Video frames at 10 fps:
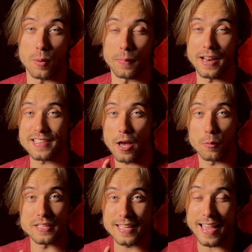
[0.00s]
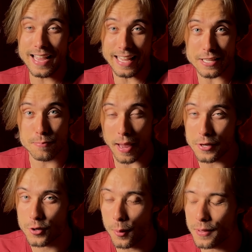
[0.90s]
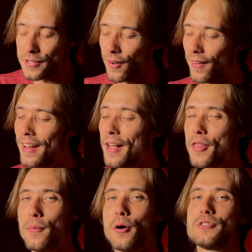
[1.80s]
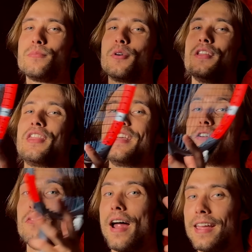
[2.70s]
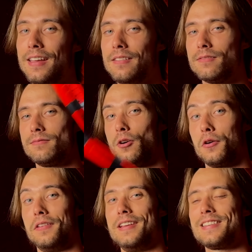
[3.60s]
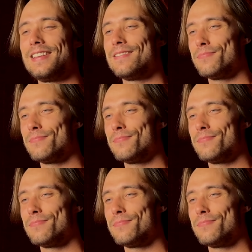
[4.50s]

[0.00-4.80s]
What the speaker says: But as I always say, I guess paint job is not the most important thing in a racket, or is it?